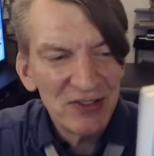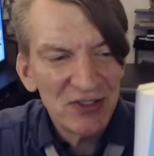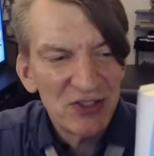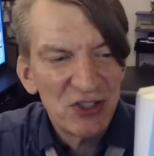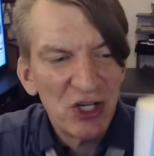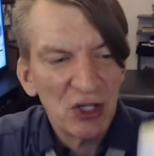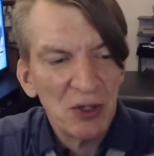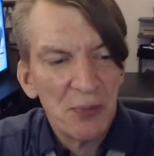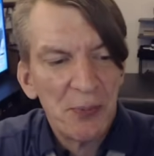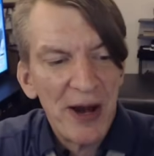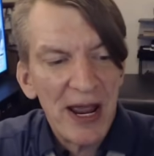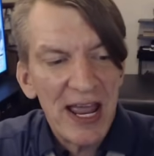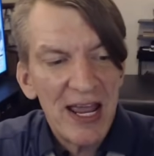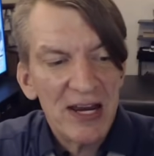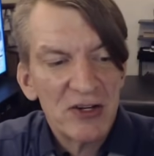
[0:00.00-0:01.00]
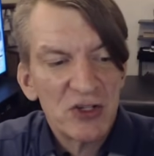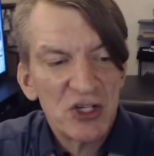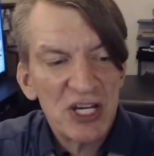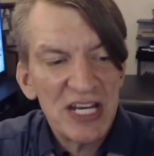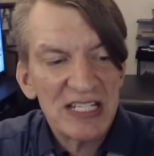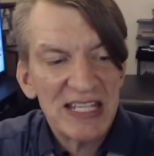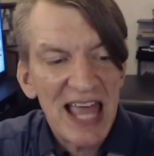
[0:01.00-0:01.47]
Gillibrand,
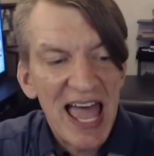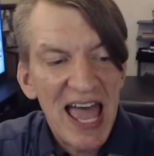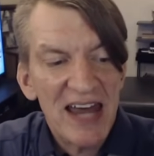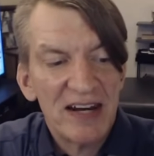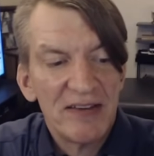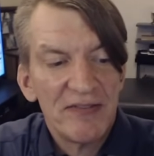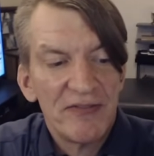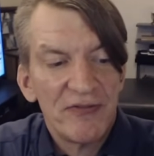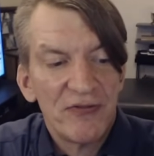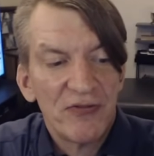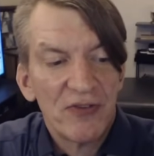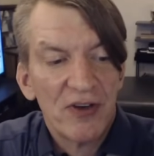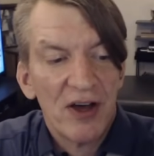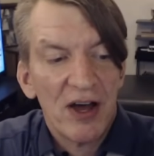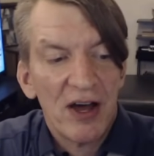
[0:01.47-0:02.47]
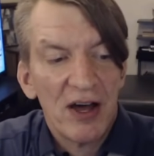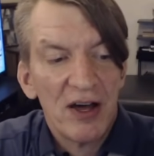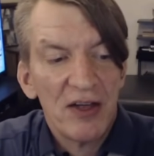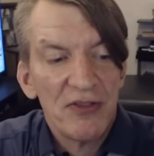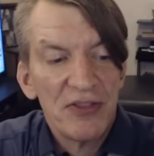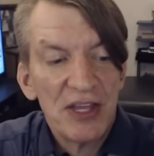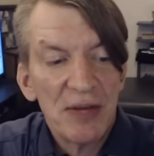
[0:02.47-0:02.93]
she's the head of
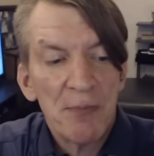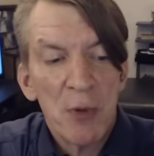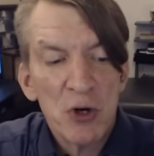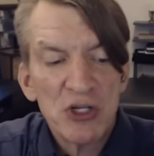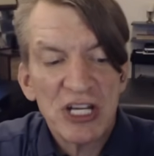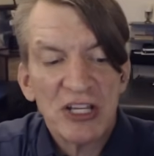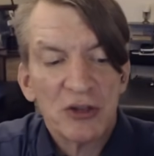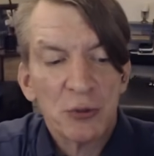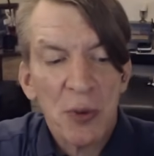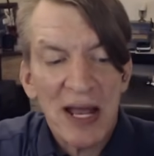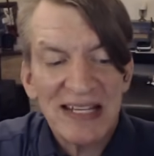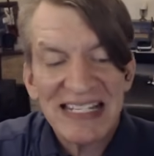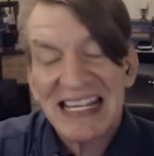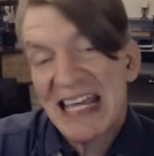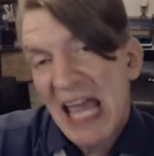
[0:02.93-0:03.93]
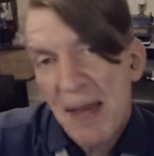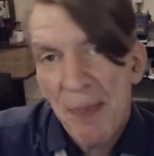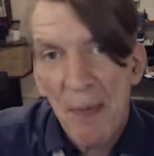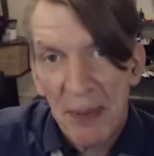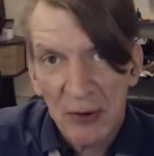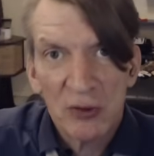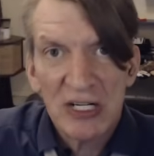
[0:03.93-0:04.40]
uh, the Emerging Threats and
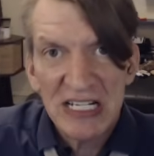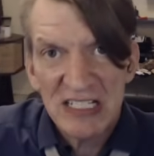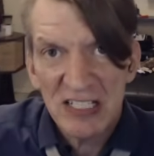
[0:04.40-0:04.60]
Capabilities